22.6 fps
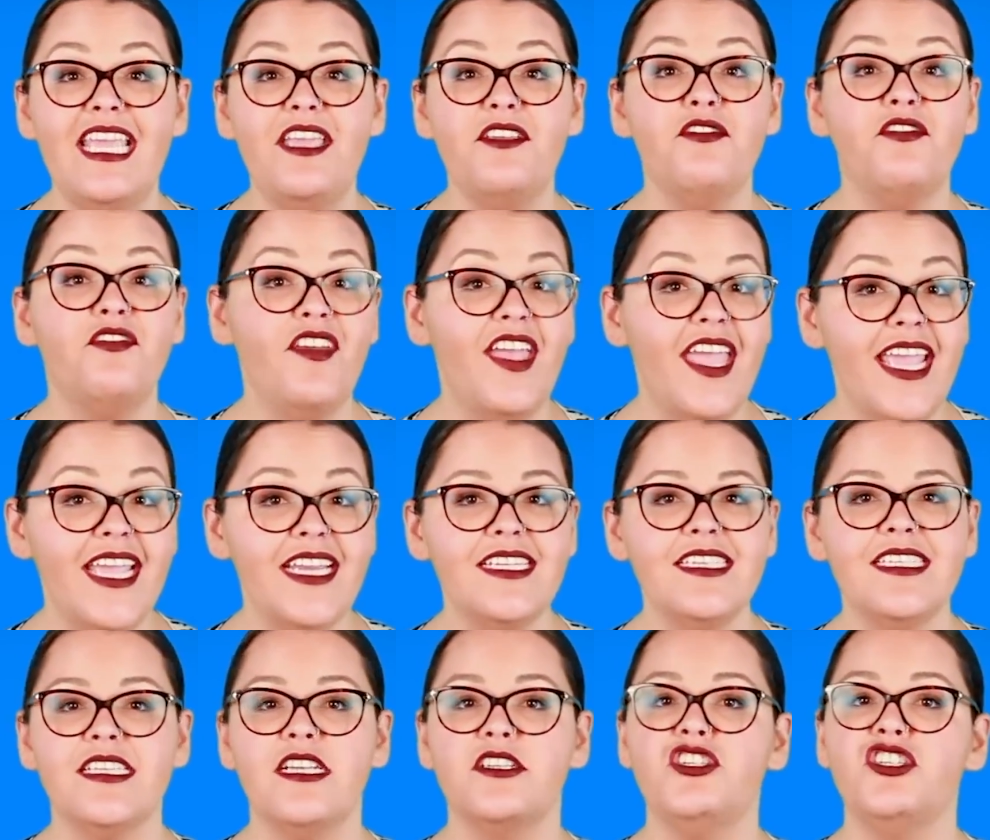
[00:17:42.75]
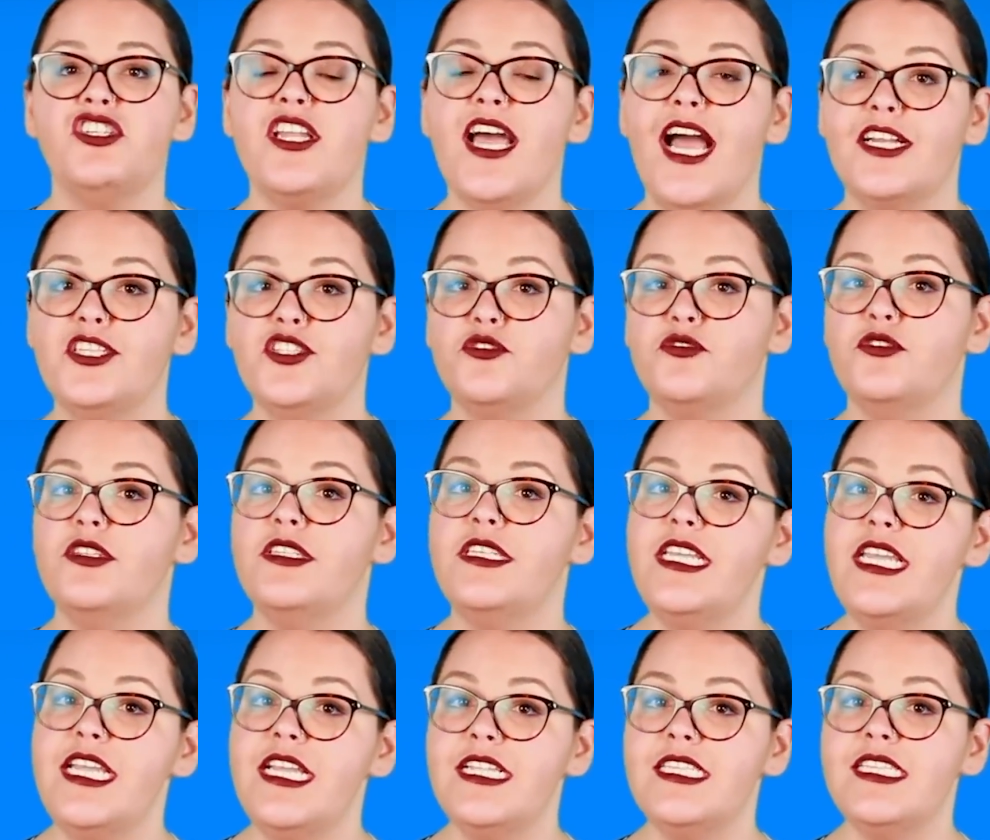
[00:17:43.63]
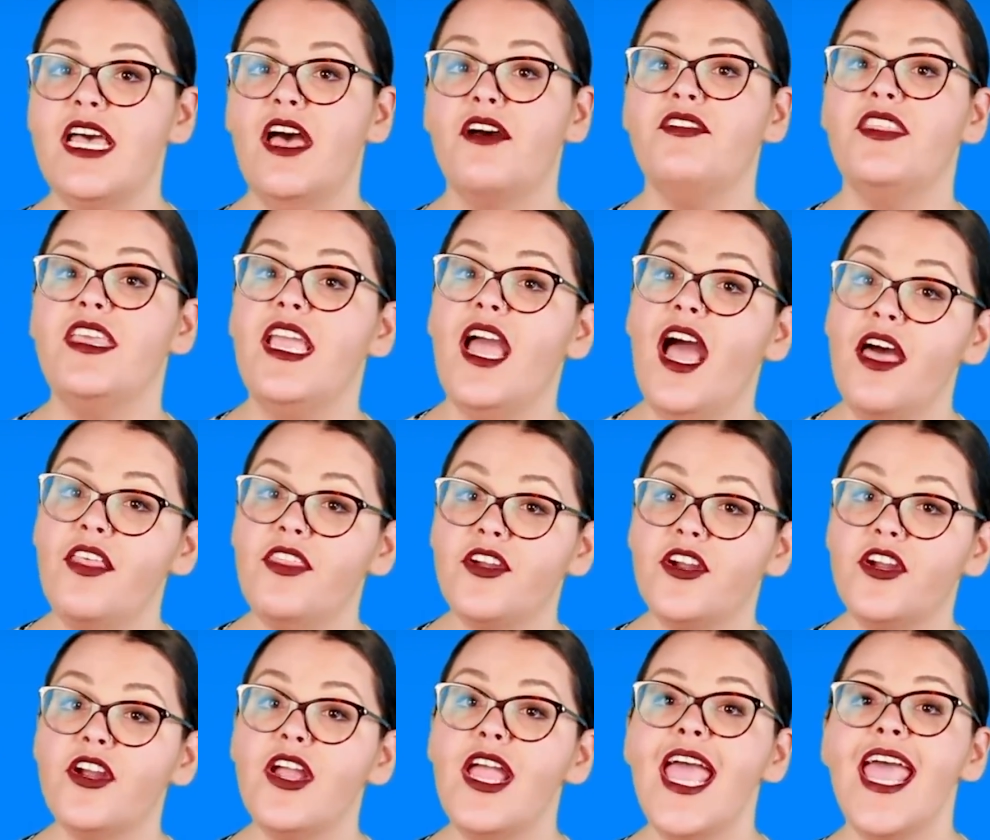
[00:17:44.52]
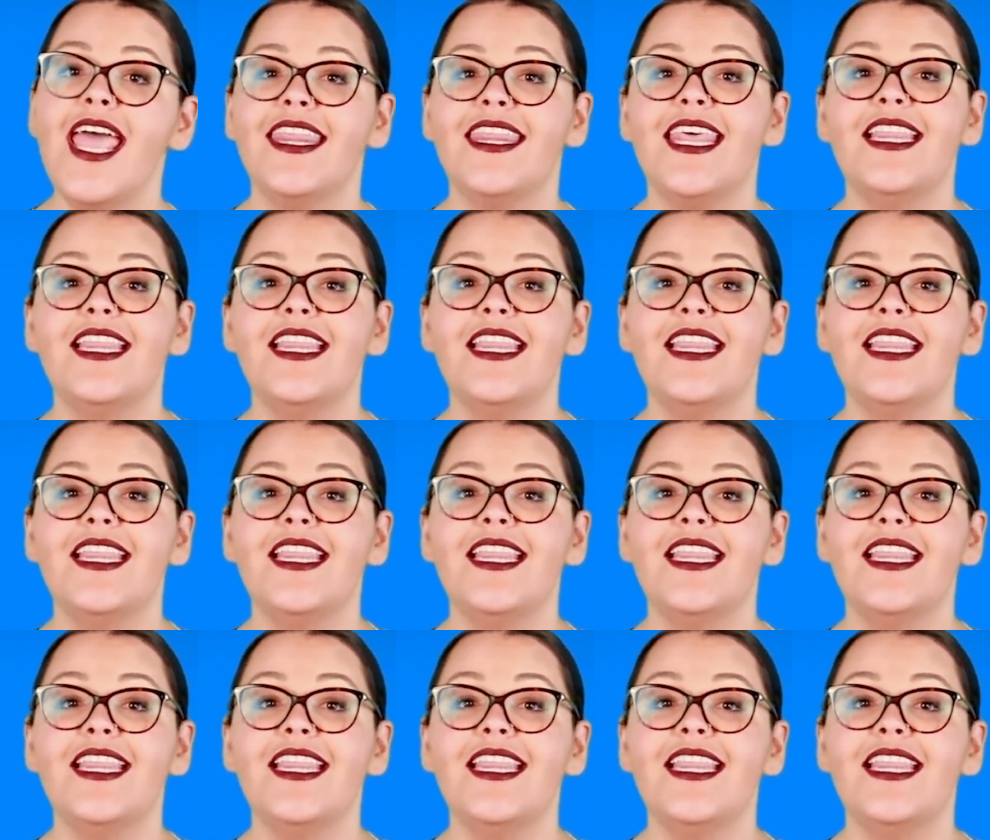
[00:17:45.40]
evade such natural needs of the other